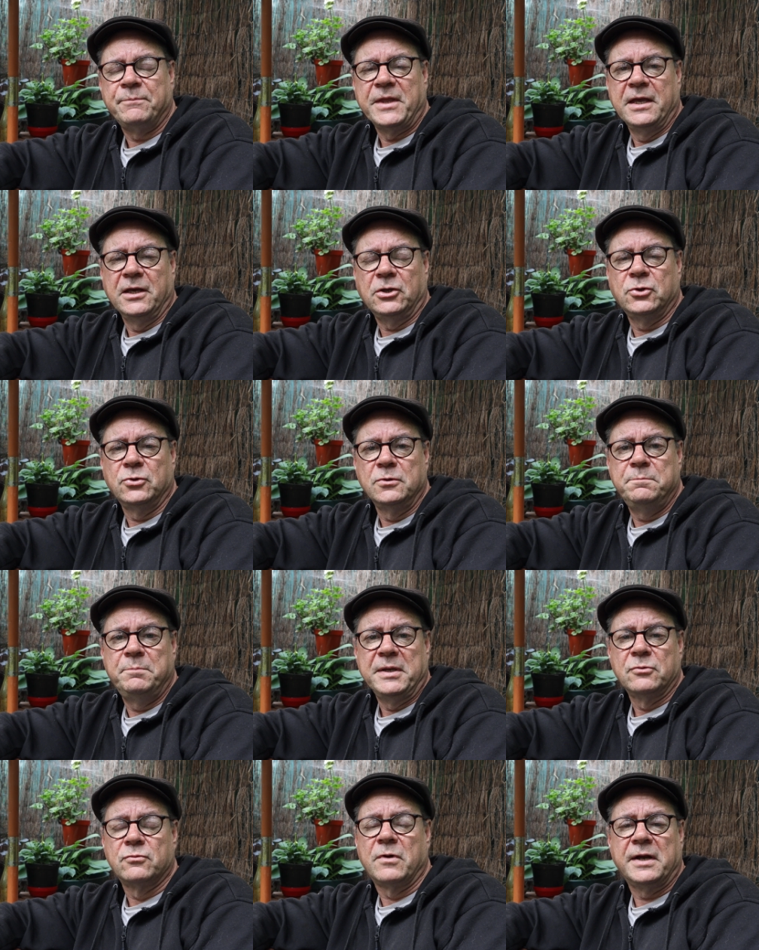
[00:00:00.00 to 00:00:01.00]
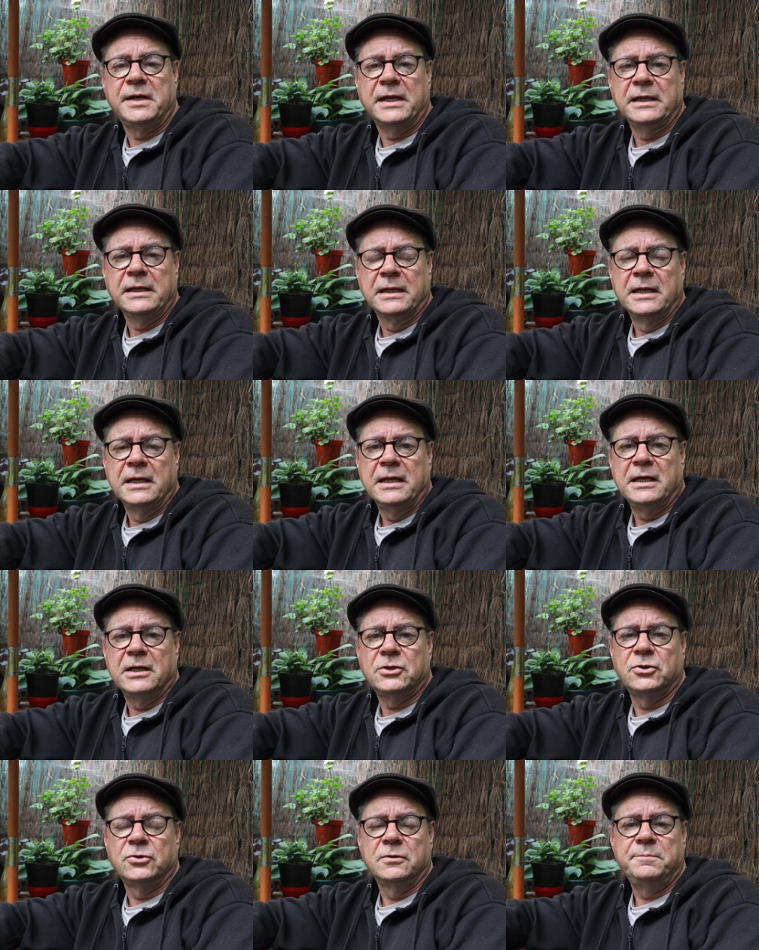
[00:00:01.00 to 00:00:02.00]
it could be running,
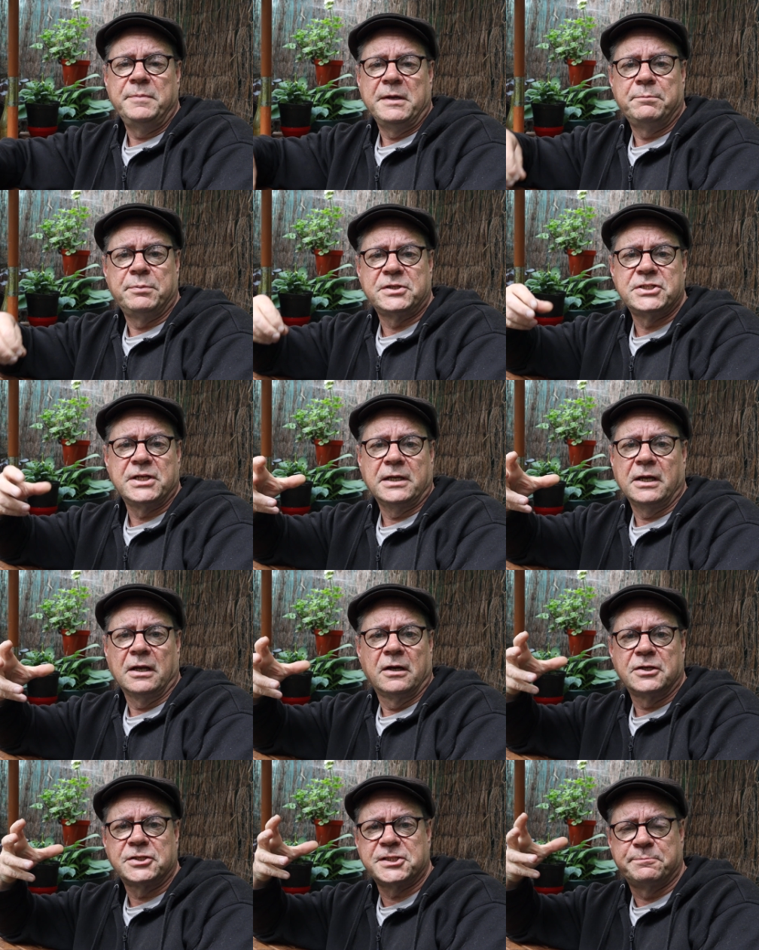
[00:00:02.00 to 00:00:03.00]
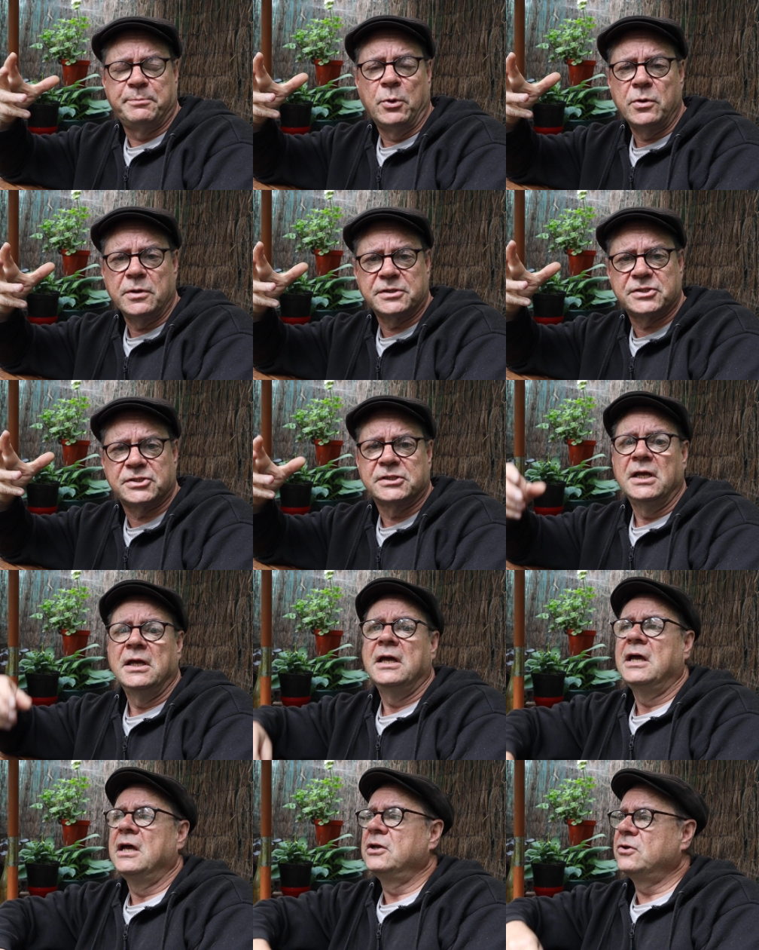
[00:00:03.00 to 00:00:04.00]
it could be particular sports,
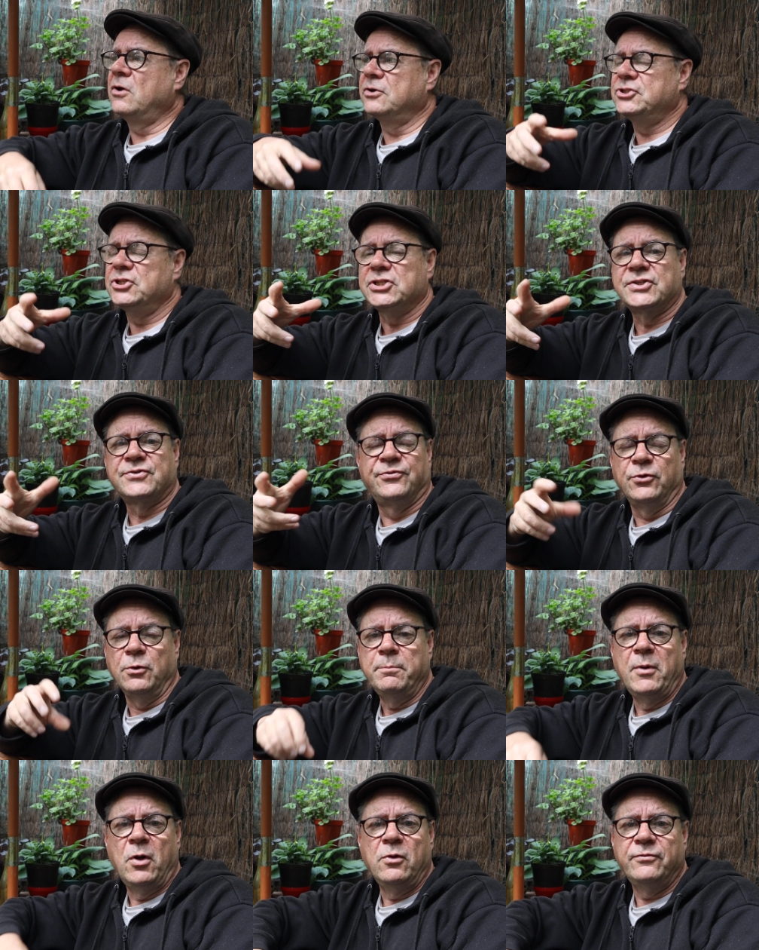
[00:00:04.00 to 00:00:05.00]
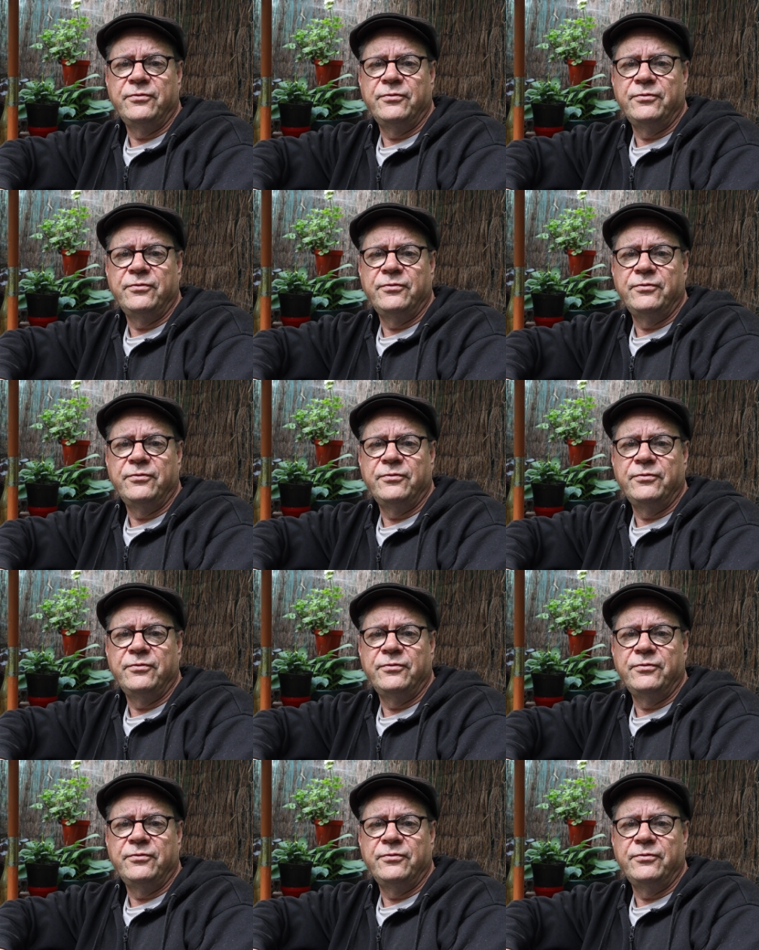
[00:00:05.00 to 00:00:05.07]
not just football.